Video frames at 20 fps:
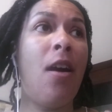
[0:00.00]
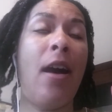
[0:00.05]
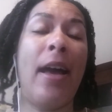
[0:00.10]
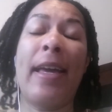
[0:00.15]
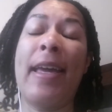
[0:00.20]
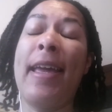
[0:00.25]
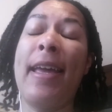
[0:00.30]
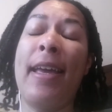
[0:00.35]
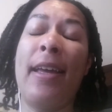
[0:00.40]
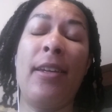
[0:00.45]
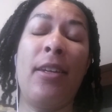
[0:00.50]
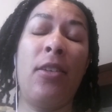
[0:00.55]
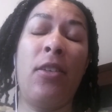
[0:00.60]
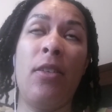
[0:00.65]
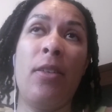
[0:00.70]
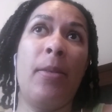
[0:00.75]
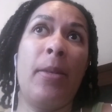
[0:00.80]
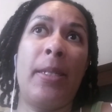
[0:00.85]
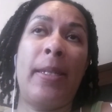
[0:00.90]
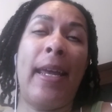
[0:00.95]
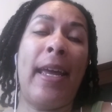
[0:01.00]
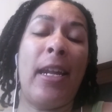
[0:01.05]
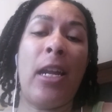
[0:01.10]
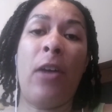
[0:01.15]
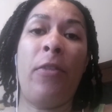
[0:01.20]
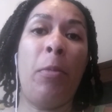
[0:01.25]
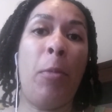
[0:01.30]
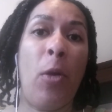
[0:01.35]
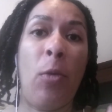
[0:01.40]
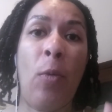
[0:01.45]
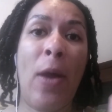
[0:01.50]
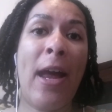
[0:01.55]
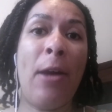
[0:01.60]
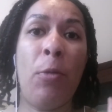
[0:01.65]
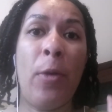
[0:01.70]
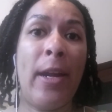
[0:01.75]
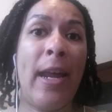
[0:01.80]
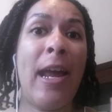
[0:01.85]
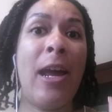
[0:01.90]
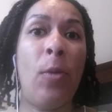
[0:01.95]
I can't say enough about
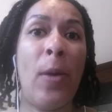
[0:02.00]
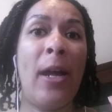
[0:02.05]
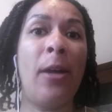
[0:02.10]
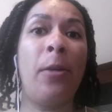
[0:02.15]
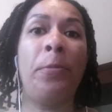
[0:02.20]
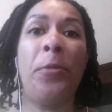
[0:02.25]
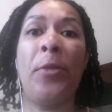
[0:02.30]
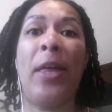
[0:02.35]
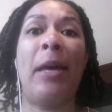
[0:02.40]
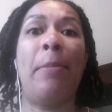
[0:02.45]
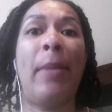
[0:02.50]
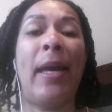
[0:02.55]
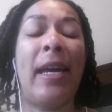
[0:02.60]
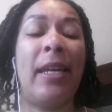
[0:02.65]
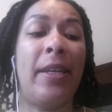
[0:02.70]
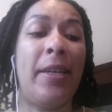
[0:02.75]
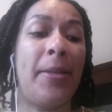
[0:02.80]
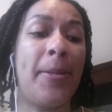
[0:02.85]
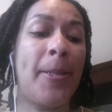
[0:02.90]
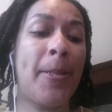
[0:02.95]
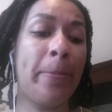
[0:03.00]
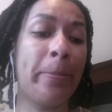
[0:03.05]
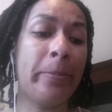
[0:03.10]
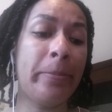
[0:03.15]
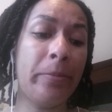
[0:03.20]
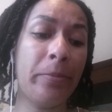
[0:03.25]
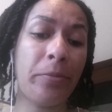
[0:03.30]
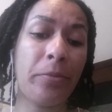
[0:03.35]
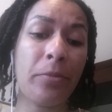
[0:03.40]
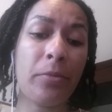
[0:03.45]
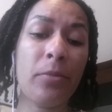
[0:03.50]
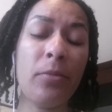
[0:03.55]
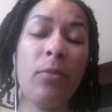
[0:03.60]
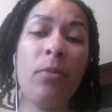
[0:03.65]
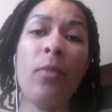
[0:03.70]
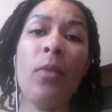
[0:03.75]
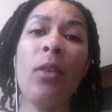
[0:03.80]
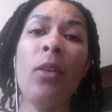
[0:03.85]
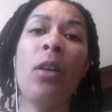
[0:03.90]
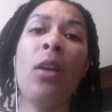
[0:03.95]
how helpful that man is.
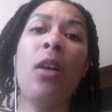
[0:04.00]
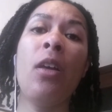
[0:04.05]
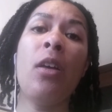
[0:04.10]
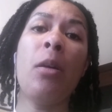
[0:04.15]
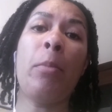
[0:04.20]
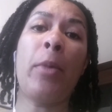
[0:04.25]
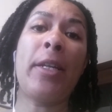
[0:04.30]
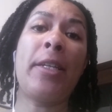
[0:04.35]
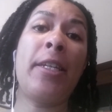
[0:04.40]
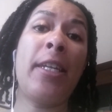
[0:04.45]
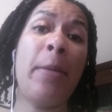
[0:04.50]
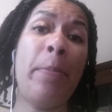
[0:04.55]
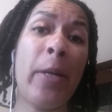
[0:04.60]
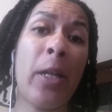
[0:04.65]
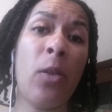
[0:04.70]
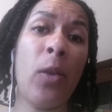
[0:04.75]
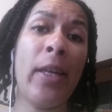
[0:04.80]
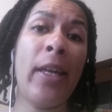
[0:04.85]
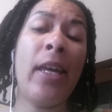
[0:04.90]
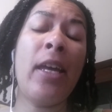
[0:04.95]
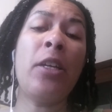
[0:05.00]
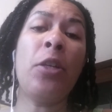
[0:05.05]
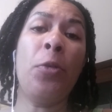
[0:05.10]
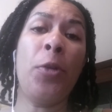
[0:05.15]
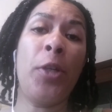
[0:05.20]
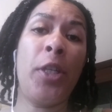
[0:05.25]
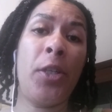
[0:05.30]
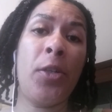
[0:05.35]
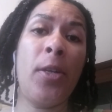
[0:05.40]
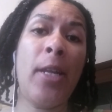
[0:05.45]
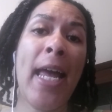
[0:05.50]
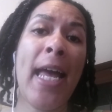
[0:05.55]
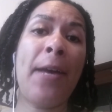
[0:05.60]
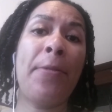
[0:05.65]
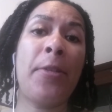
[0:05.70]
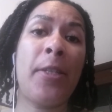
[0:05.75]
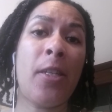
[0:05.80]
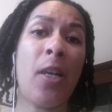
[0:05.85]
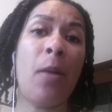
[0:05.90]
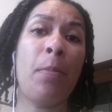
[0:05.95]
But typically, you should
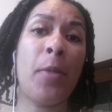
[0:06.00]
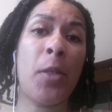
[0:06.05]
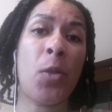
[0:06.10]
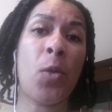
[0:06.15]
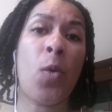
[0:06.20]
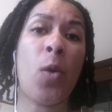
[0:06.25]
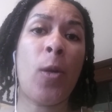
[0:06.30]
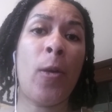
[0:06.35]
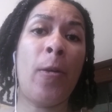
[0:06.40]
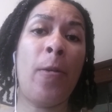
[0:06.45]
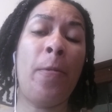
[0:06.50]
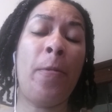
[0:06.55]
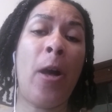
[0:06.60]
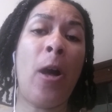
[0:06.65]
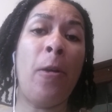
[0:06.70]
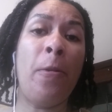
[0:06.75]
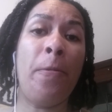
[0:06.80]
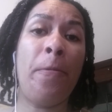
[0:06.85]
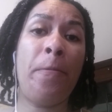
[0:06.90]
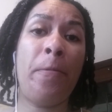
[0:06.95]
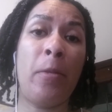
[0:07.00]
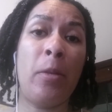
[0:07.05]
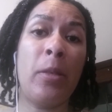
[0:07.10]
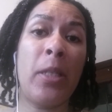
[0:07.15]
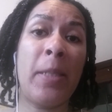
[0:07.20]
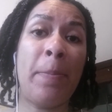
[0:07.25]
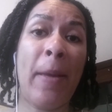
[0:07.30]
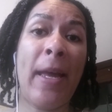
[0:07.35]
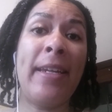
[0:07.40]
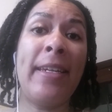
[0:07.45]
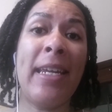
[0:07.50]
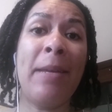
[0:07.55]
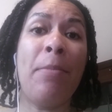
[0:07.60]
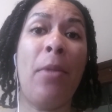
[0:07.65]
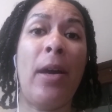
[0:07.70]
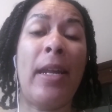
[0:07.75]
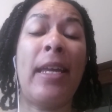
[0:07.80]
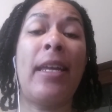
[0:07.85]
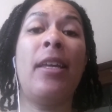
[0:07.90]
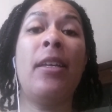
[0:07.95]
have some sort of spending
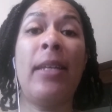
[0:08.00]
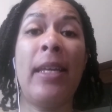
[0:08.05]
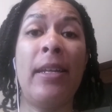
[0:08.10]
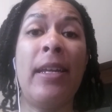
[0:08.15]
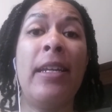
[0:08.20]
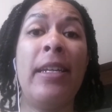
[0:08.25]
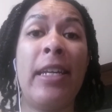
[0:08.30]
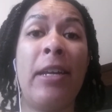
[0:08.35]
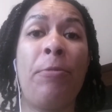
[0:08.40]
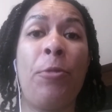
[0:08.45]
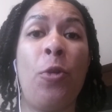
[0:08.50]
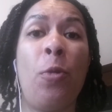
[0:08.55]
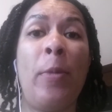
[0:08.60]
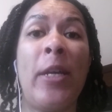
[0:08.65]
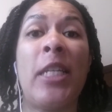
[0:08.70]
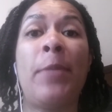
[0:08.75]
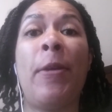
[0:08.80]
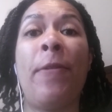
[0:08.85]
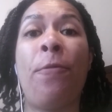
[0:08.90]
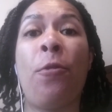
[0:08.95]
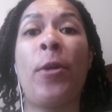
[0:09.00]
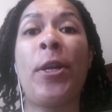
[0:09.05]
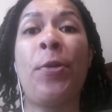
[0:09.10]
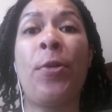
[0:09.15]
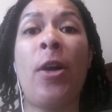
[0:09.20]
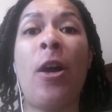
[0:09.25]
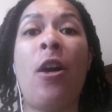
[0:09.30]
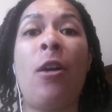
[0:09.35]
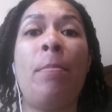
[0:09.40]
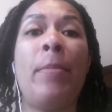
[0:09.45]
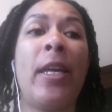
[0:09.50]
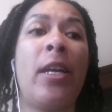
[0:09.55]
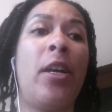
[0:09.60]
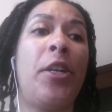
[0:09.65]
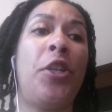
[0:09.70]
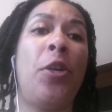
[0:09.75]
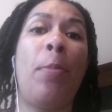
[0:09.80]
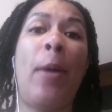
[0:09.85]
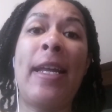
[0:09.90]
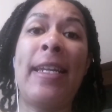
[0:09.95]
money, Indian rupees, before you come,
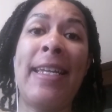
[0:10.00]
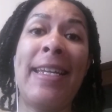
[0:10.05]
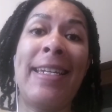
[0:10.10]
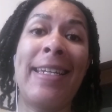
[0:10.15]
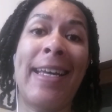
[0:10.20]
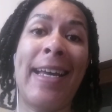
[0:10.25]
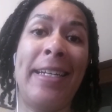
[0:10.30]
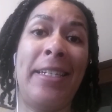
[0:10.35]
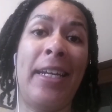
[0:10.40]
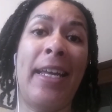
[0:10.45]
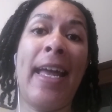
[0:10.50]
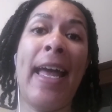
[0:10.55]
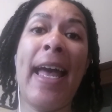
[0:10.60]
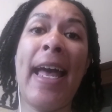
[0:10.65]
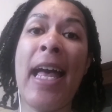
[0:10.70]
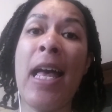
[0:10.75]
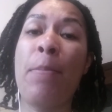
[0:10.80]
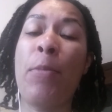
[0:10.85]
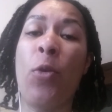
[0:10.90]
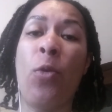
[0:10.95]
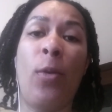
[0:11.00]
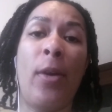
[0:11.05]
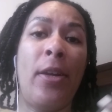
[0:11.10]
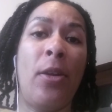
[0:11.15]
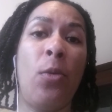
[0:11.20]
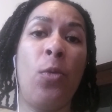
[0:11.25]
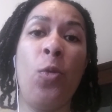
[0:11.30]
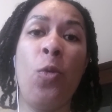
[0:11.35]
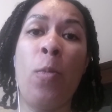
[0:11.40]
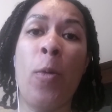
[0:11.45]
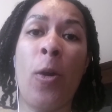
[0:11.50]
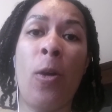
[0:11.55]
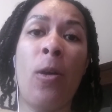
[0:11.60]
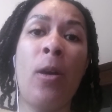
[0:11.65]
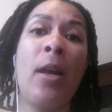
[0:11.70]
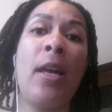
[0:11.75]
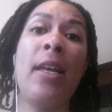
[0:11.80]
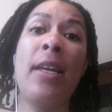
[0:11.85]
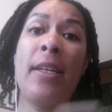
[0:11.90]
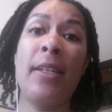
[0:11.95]
because you might need to catch a cab or an
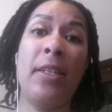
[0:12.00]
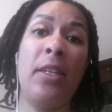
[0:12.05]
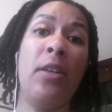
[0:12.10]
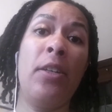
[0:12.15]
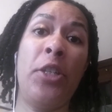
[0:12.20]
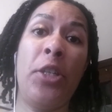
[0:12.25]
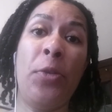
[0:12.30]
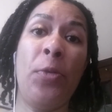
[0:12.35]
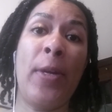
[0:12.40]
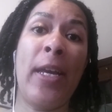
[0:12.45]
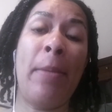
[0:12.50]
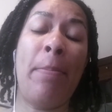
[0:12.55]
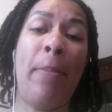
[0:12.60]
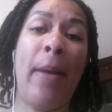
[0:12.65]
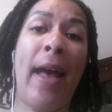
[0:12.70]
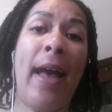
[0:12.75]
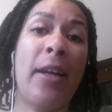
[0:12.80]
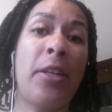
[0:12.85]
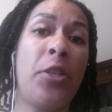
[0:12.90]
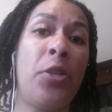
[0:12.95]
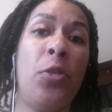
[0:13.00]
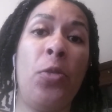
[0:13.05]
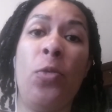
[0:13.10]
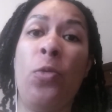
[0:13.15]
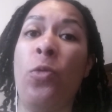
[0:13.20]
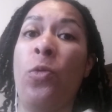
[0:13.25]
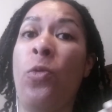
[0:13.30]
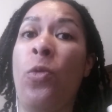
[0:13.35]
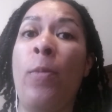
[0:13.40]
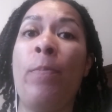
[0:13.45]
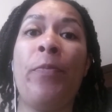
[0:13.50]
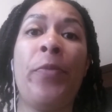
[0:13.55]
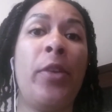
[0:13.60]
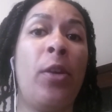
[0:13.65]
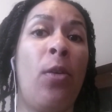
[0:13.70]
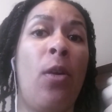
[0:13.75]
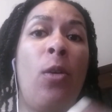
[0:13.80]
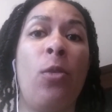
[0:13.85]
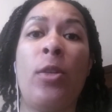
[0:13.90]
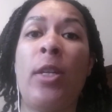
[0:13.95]
Uber to get back to
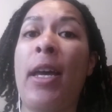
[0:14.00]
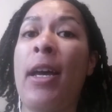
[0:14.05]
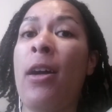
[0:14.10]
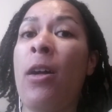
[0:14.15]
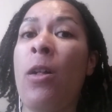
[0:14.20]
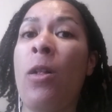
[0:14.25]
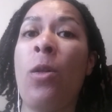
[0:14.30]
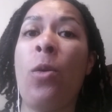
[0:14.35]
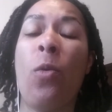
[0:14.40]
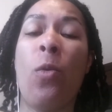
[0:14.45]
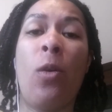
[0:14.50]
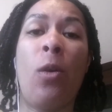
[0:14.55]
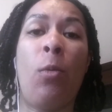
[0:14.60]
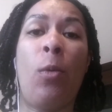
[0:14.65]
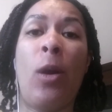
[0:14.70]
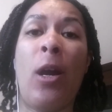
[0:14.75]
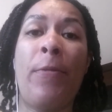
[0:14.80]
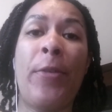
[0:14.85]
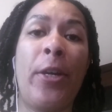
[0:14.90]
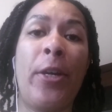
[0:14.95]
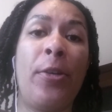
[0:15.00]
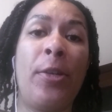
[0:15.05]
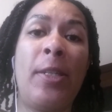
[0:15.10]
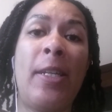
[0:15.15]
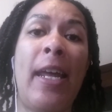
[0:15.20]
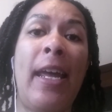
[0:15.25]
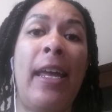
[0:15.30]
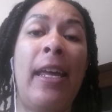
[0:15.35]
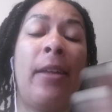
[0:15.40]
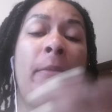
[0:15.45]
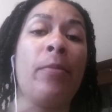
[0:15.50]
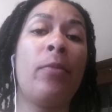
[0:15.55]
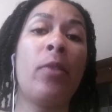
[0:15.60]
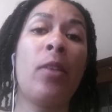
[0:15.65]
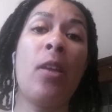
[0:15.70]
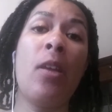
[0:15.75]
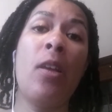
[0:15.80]
your hotel or wherever you're staying.